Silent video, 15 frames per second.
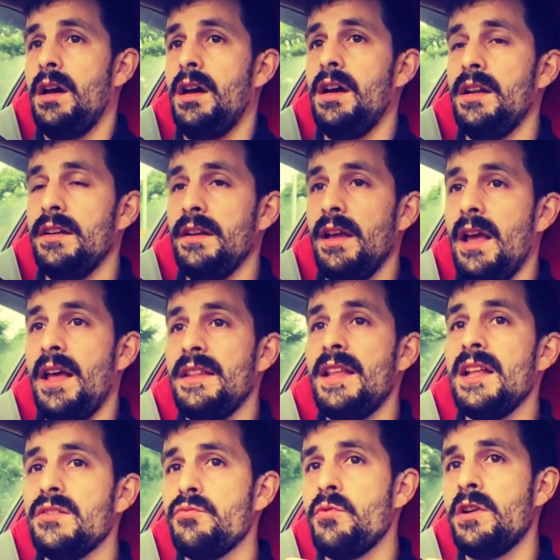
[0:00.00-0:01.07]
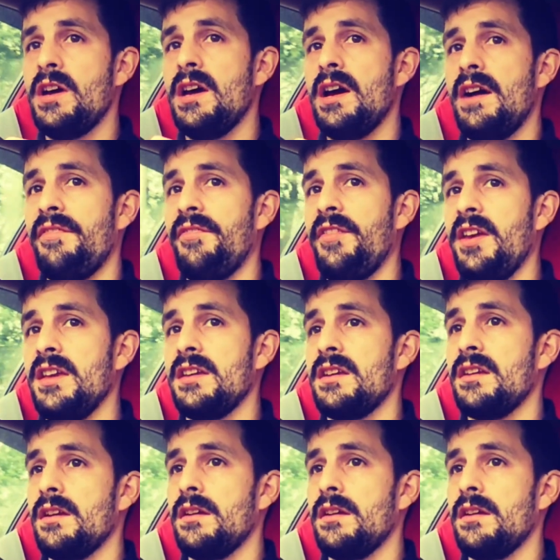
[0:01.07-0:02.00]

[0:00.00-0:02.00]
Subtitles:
and that's where I think